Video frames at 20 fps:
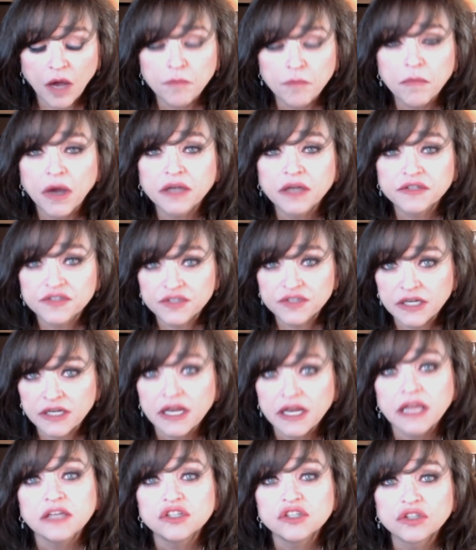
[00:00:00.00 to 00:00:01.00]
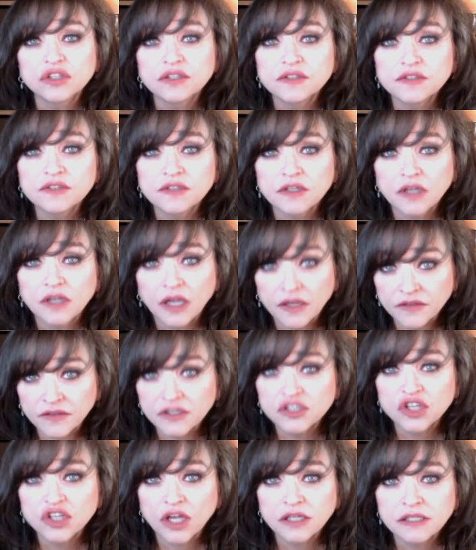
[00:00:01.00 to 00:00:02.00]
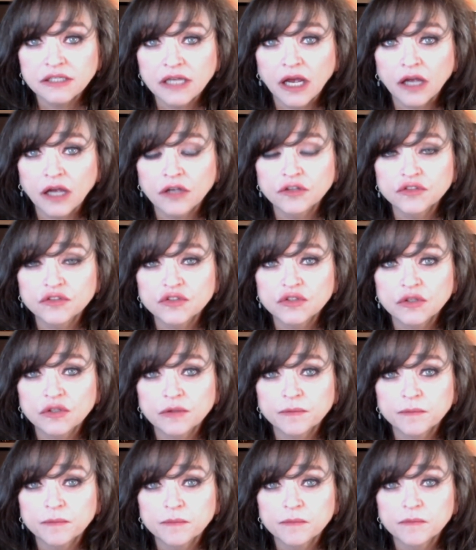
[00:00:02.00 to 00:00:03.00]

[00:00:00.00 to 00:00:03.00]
amongst the nations and the Gentiles